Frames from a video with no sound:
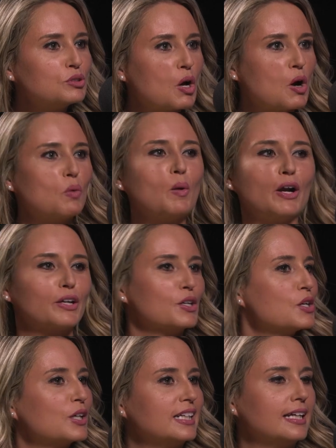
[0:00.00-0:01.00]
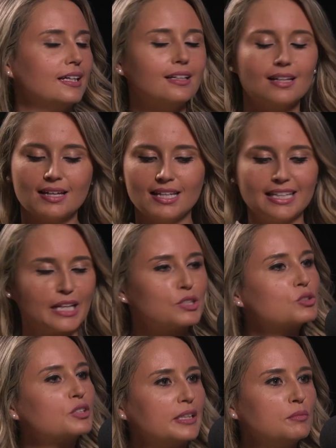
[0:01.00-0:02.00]
saw wearing a hoodie in the
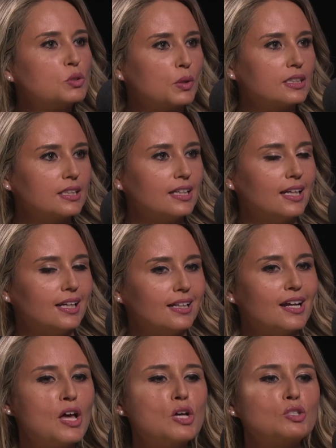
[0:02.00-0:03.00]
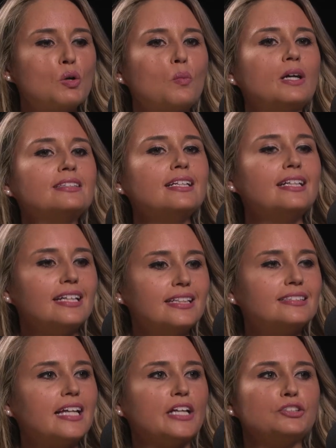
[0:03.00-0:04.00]
extreme Georgia heat. So what did
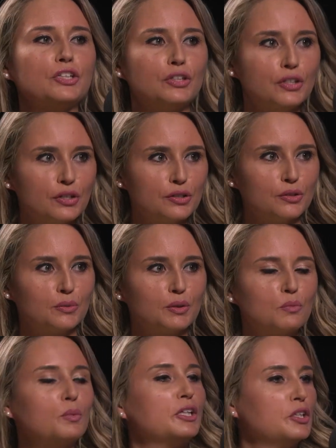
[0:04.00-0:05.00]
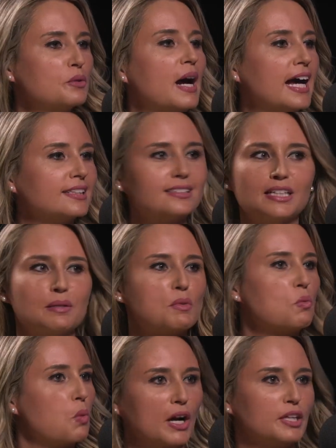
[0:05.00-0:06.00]
he say to you when you asked him,
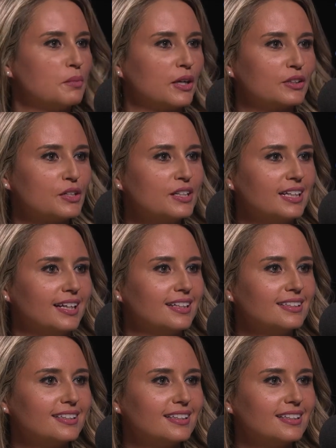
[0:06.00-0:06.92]
why are you wearing the hoodie?